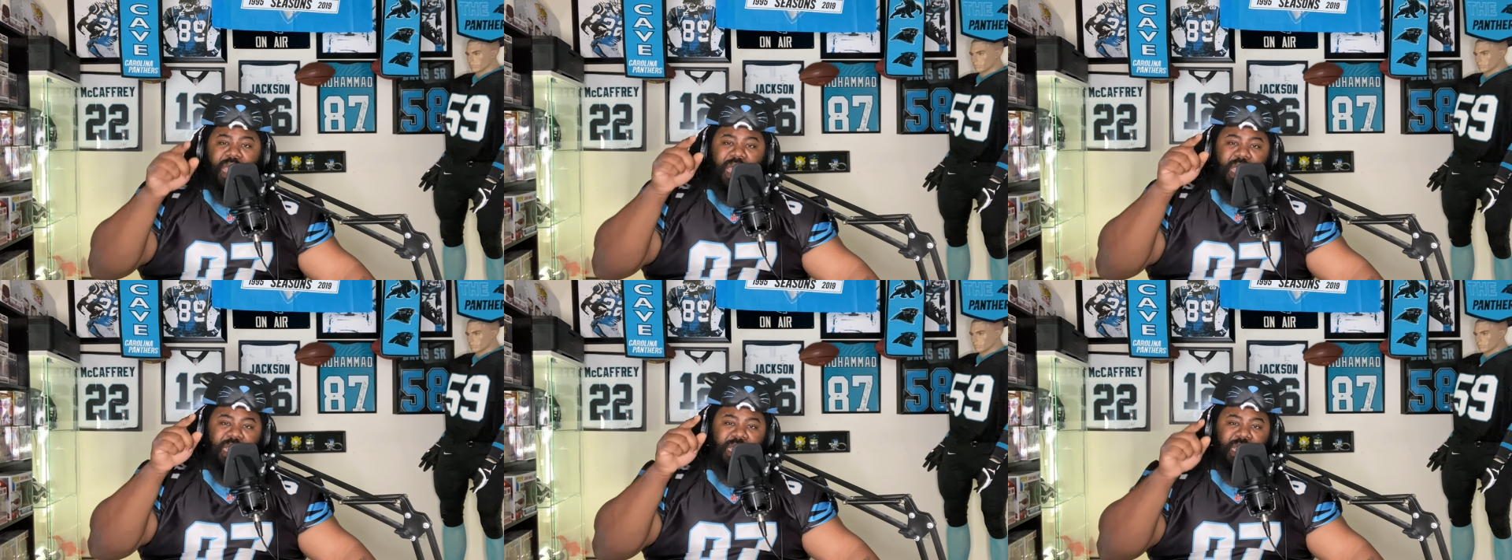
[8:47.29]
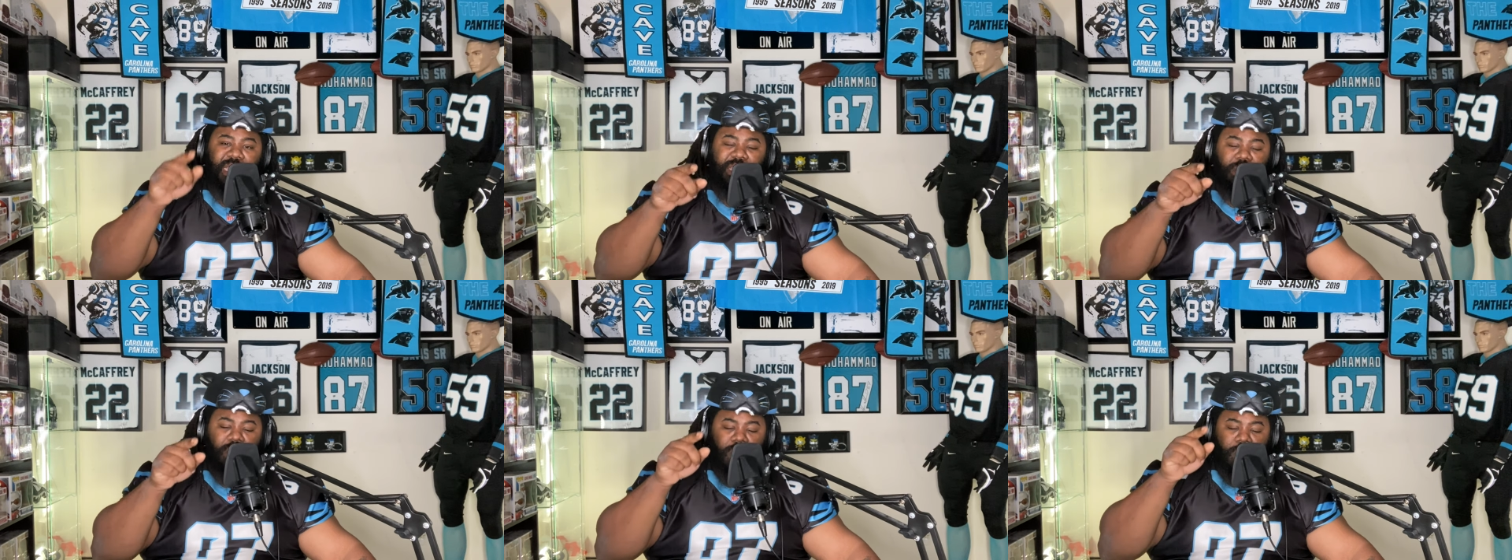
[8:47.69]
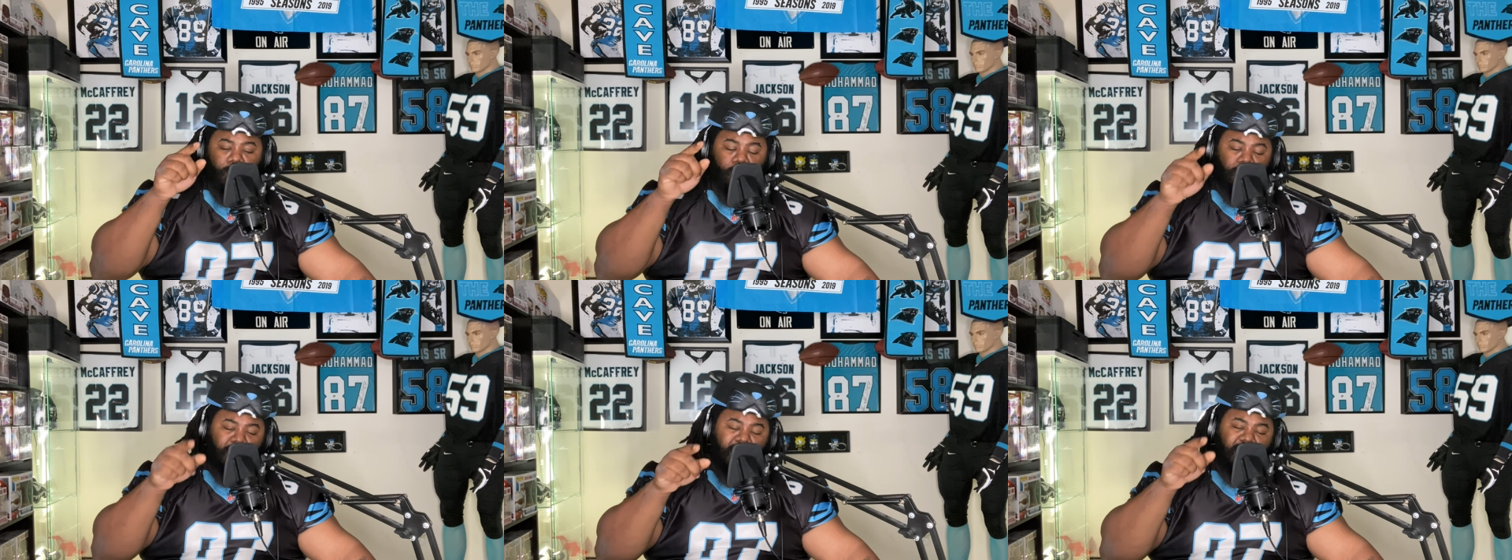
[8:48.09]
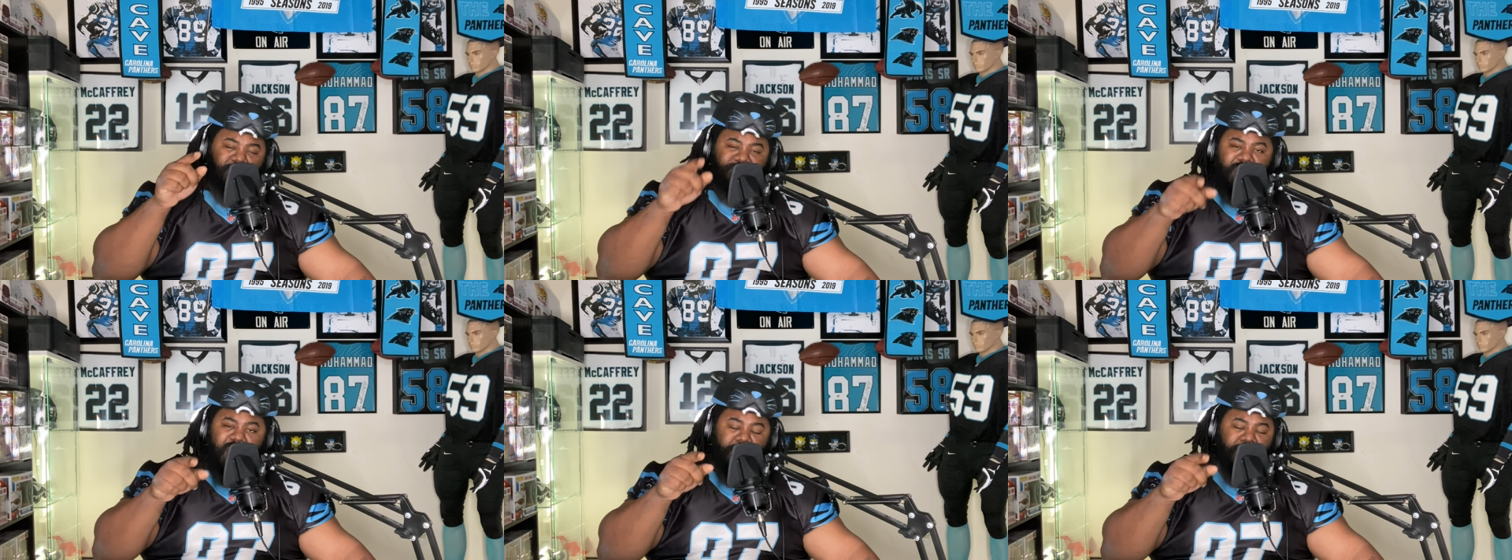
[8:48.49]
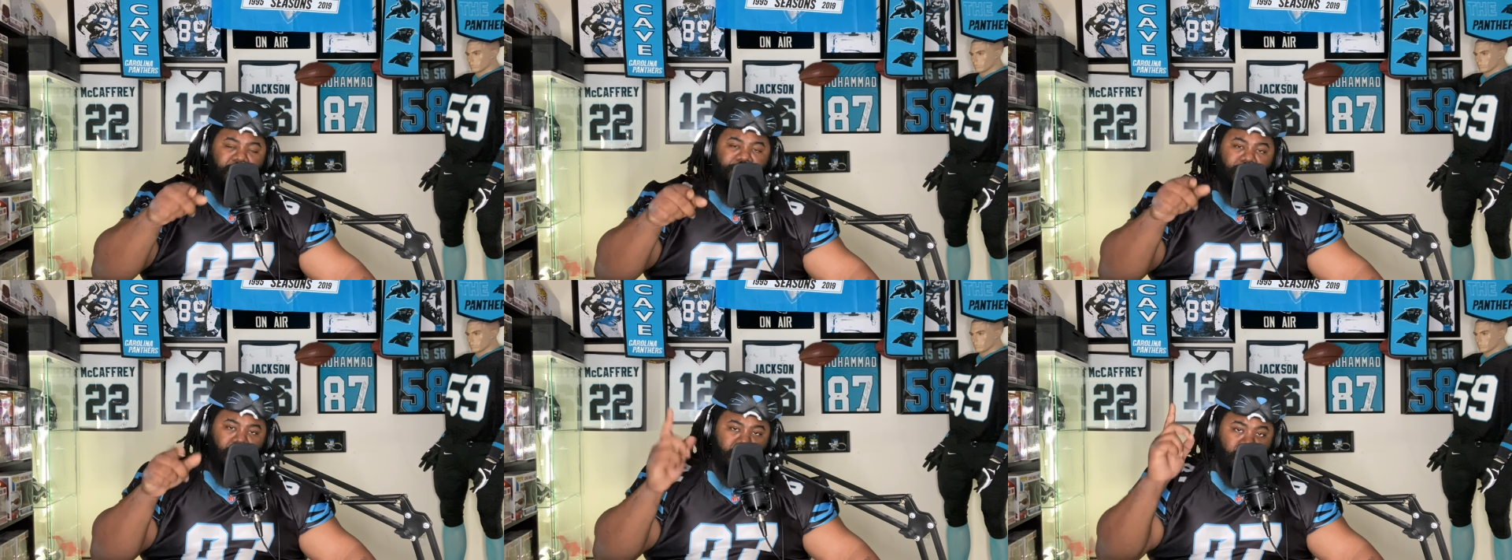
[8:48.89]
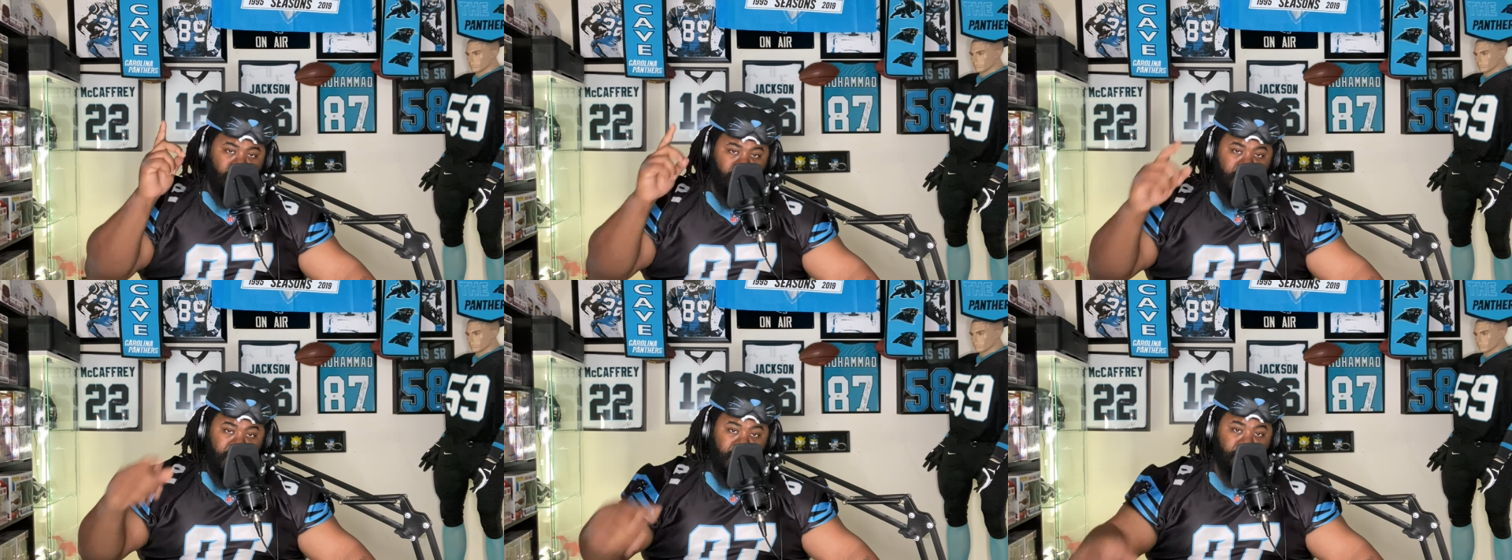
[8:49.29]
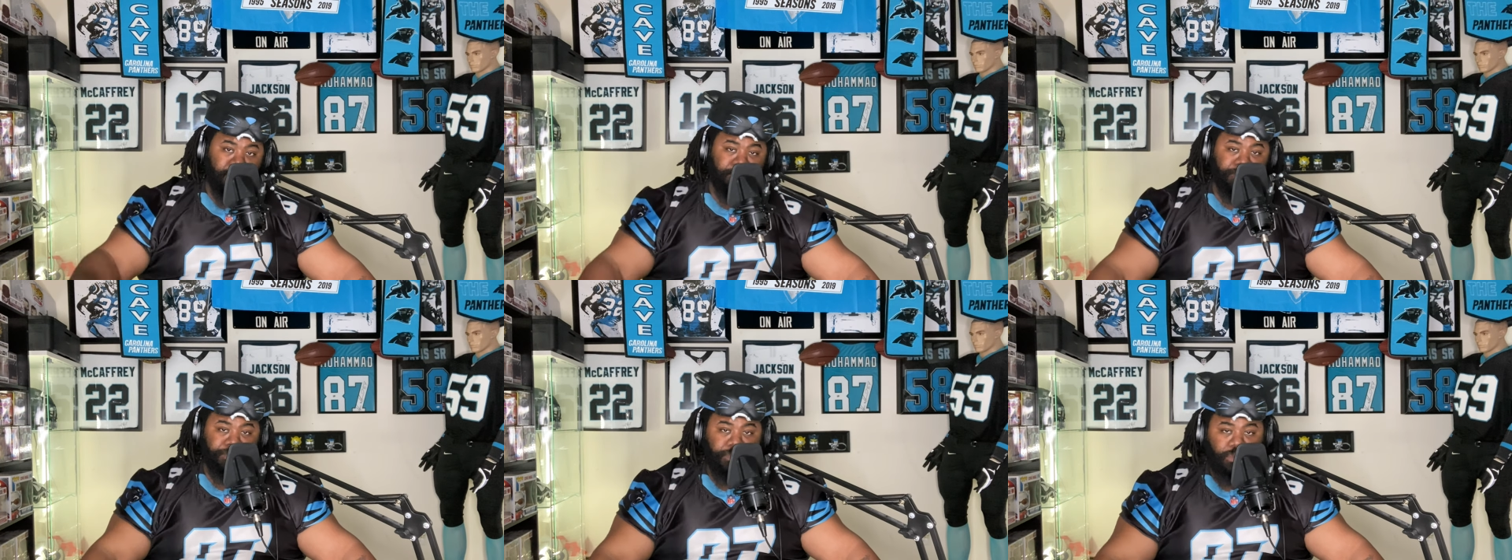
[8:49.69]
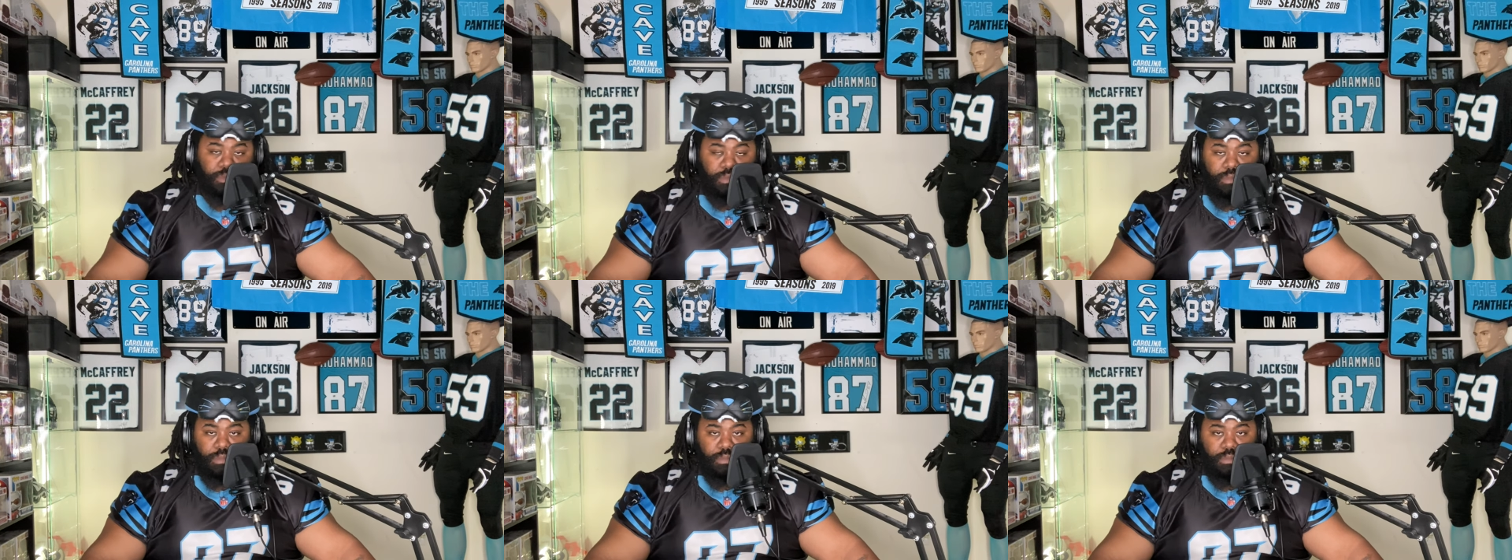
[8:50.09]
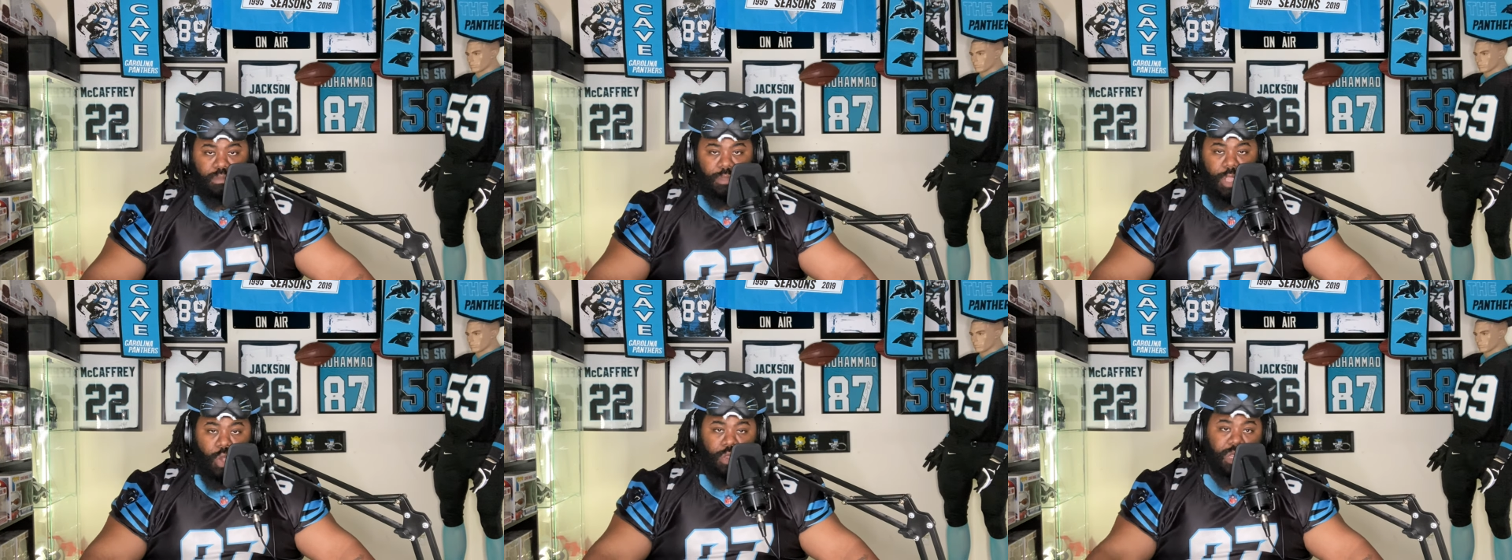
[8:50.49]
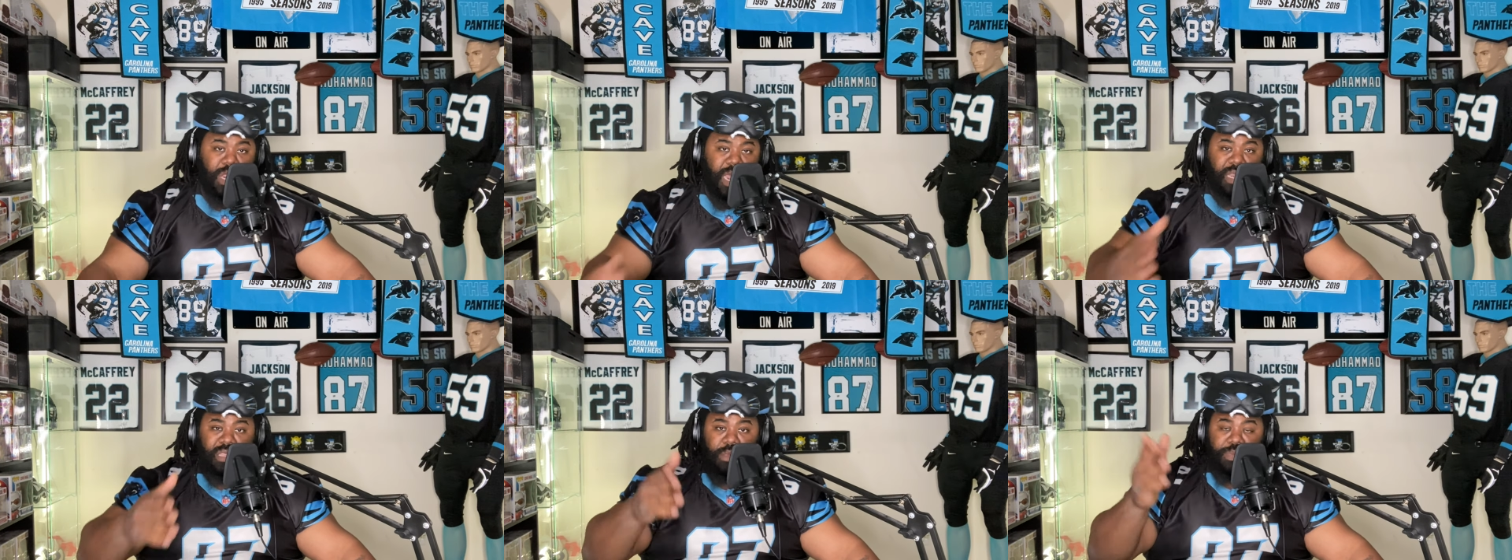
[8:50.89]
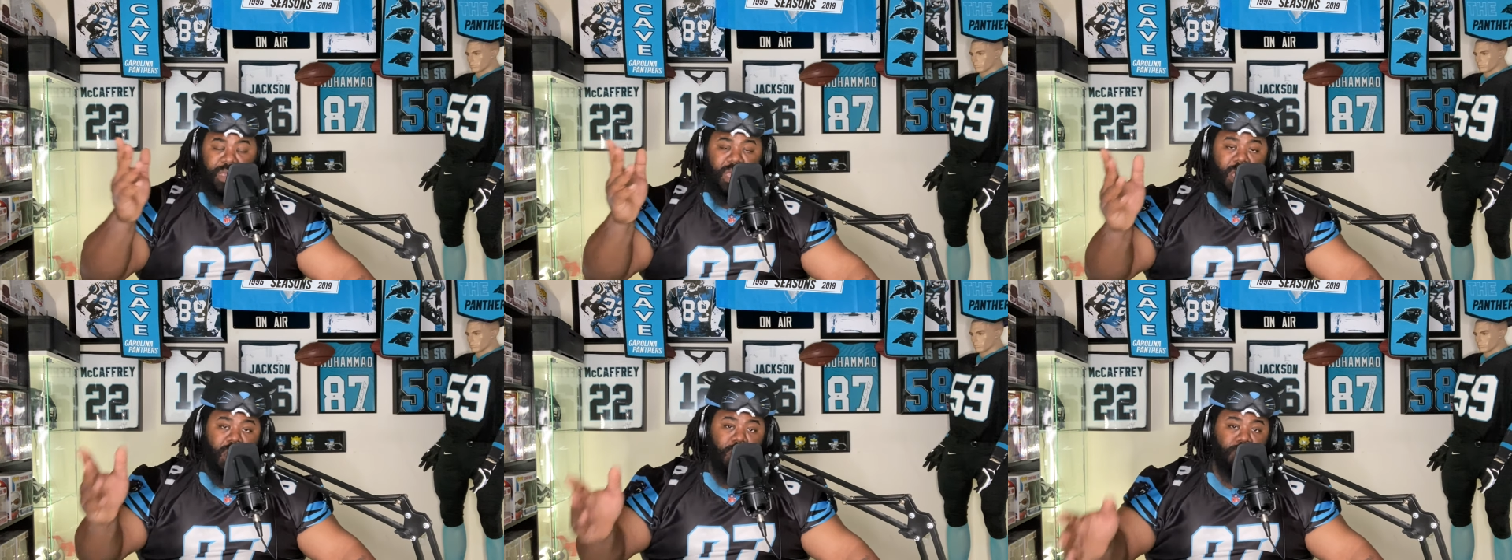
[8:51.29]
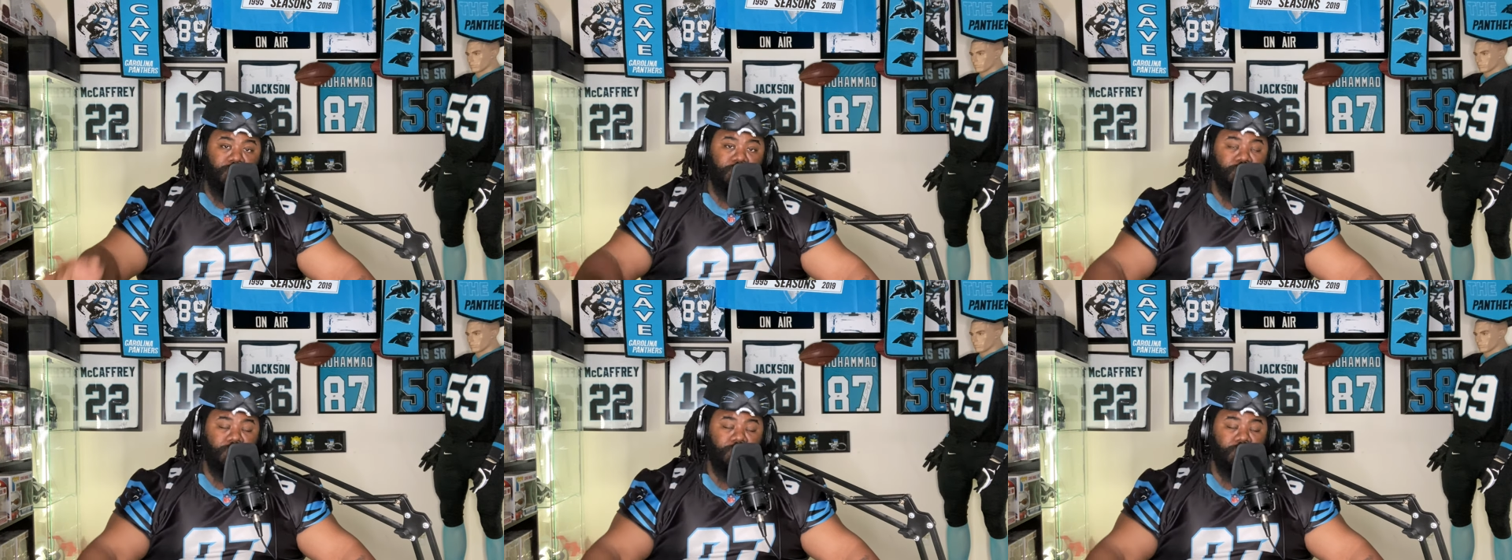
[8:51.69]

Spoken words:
And this, well, these five people are gone now or slated to be gone.